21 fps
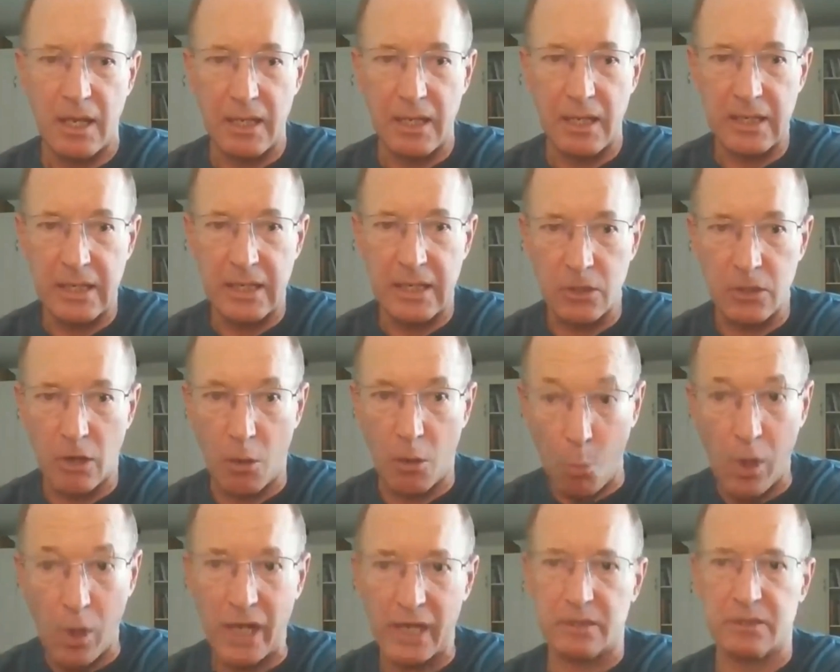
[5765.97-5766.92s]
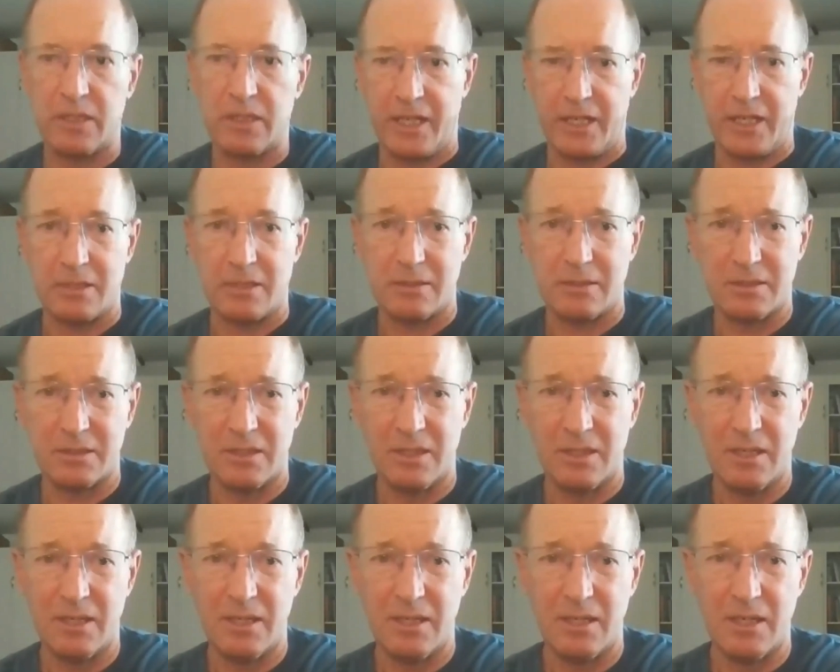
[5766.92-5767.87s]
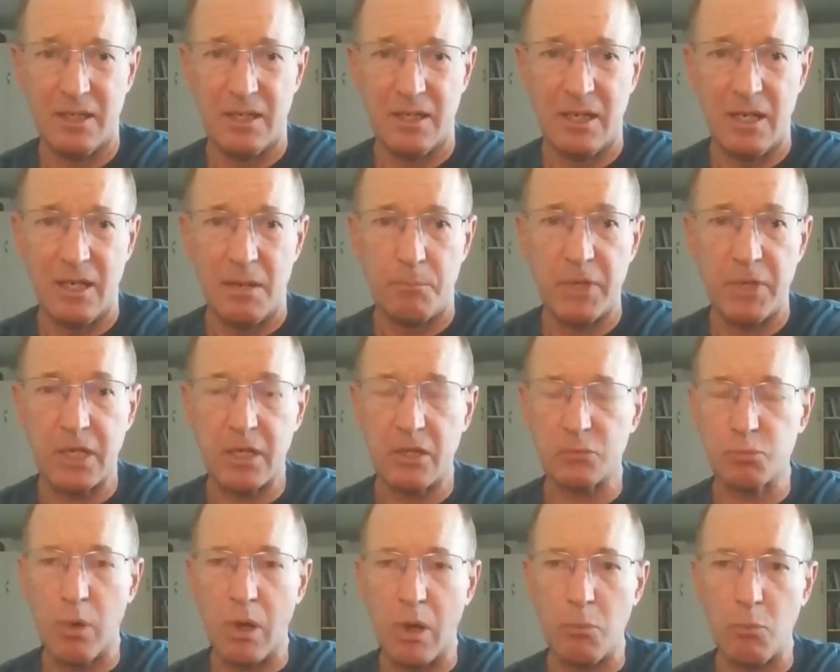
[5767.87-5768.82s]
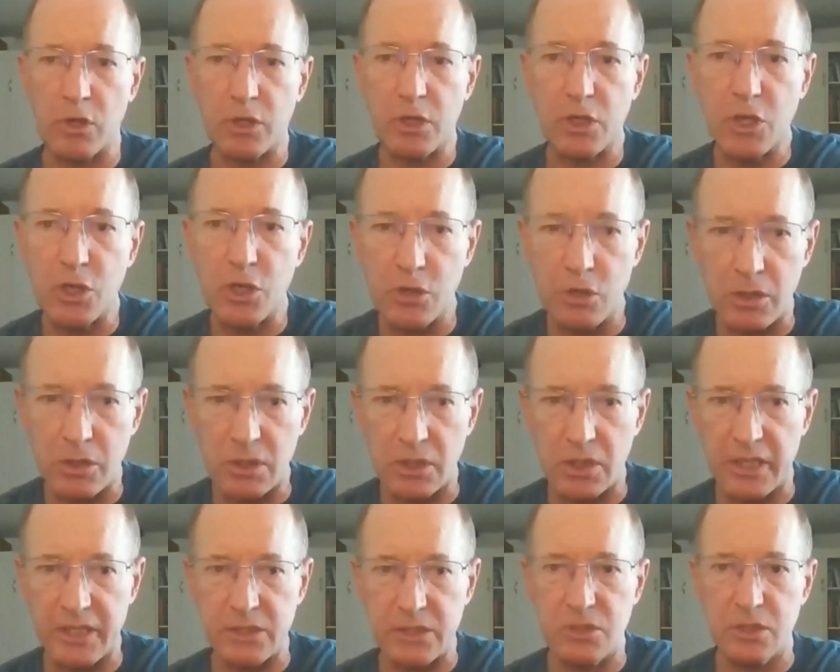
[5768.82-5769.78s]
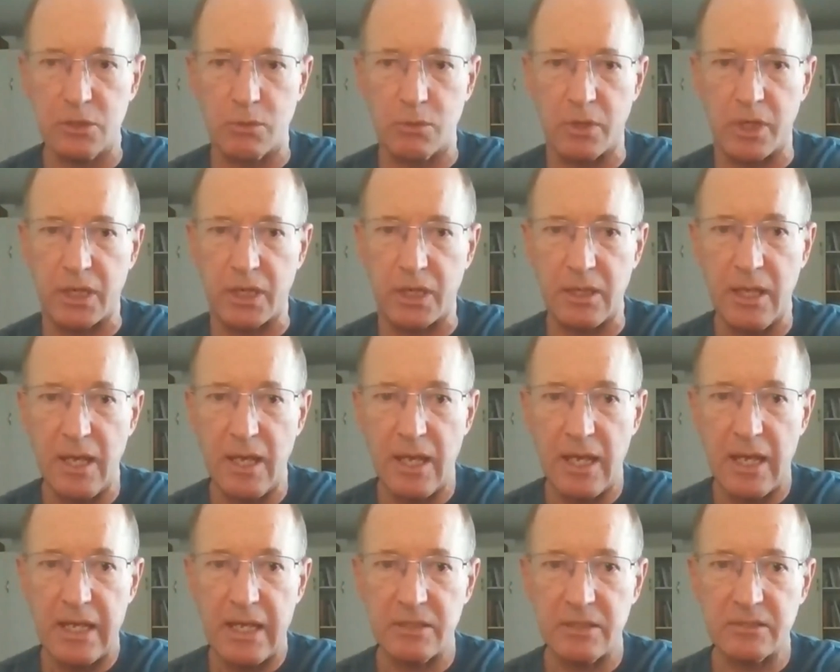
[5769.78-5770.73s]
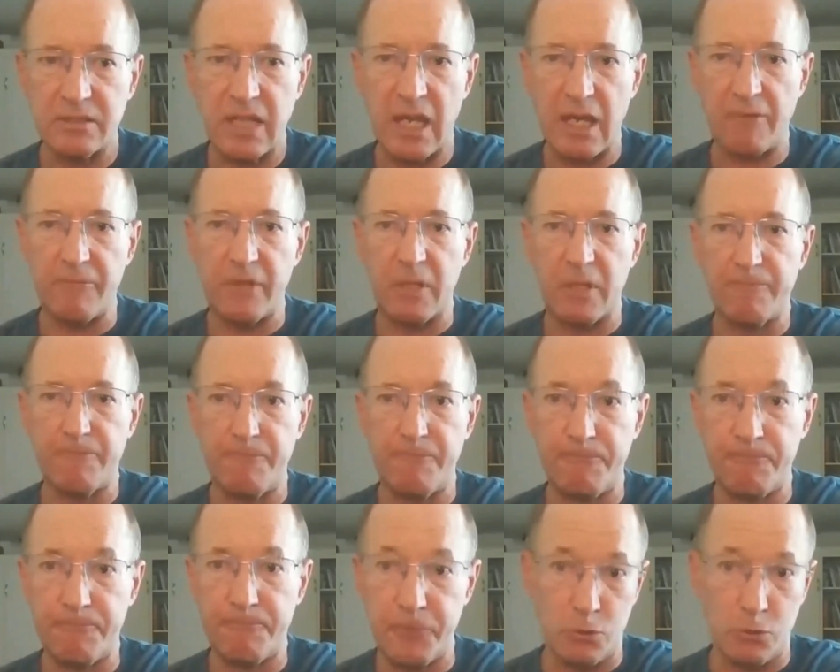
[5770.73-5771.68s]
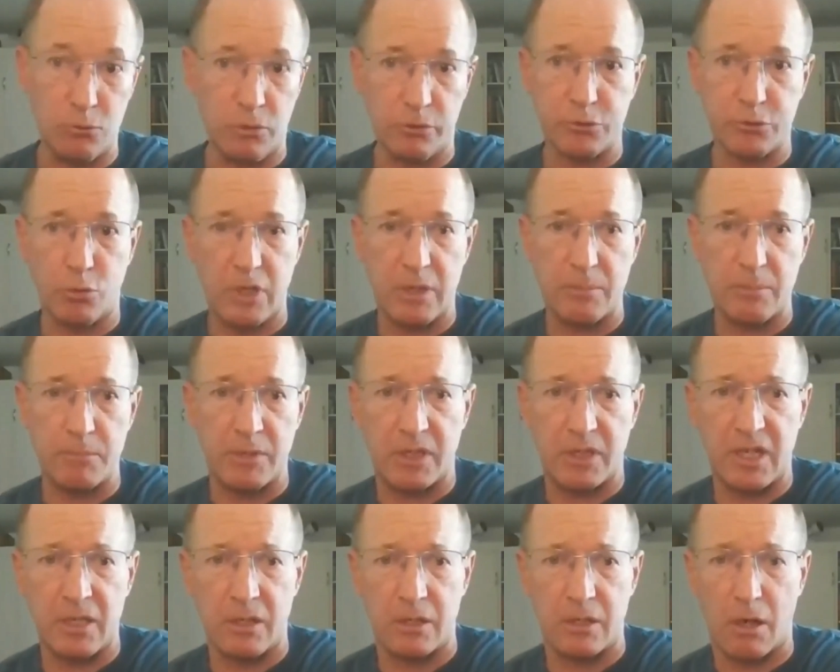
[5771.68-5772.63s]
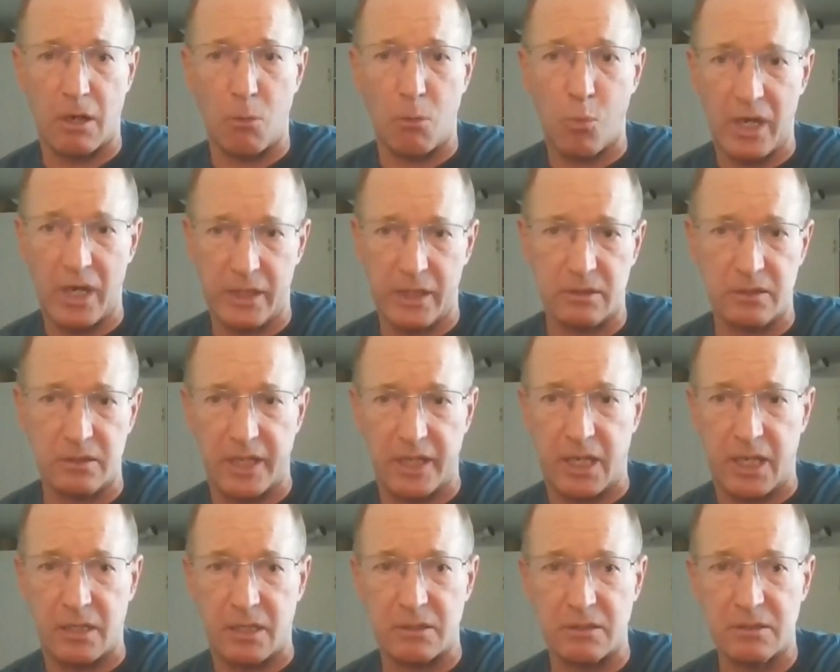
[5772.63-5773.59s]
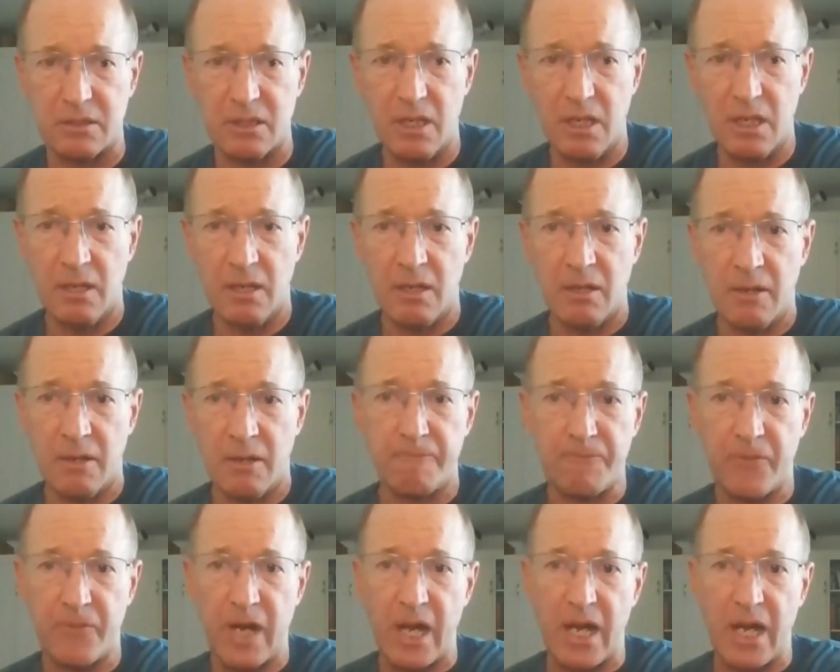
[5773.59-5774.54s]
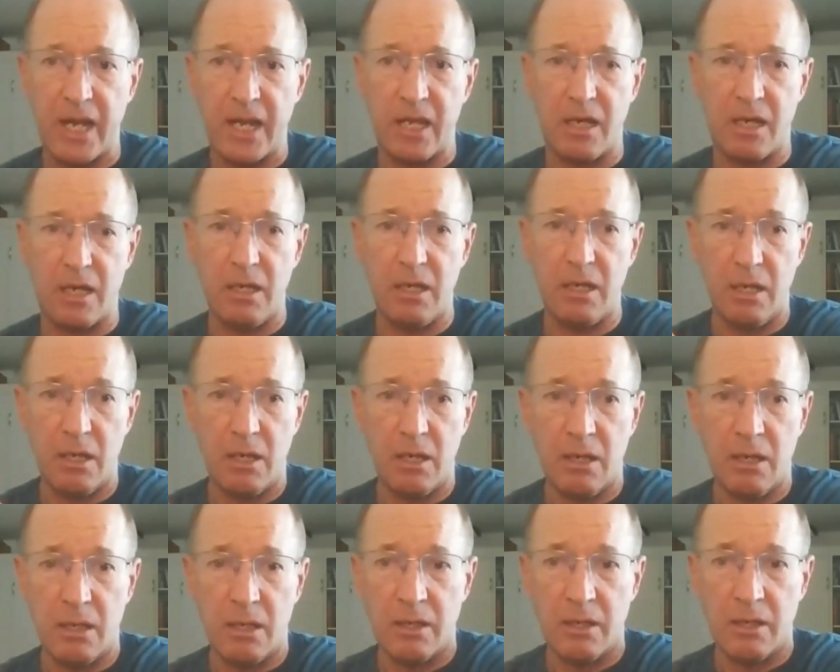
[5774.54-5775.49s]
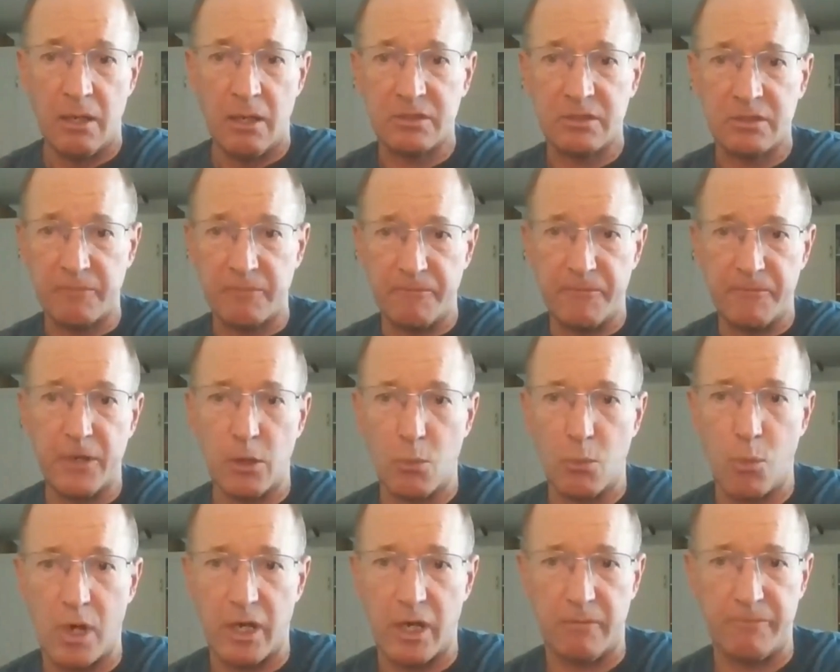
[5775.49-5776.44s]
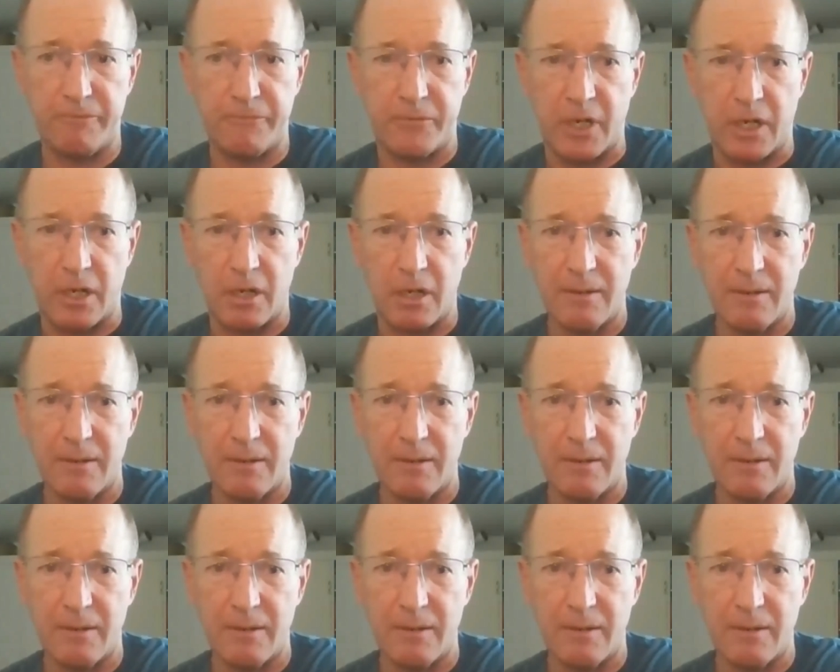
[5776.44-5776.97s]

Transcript: in our wildlands. Because what we're currently doing is having fuel treatment in our wildlands via severe wildfire.